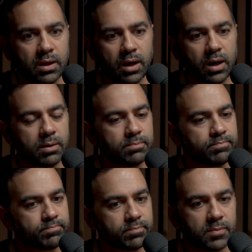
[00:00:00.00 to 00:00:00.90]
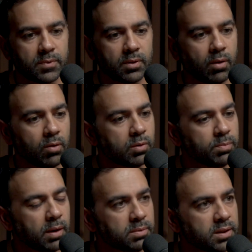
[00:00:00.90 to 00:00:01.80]
Um, all
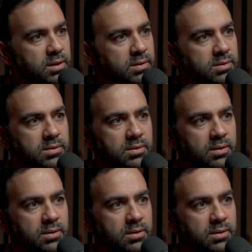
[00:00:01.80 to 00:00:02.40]
Republicans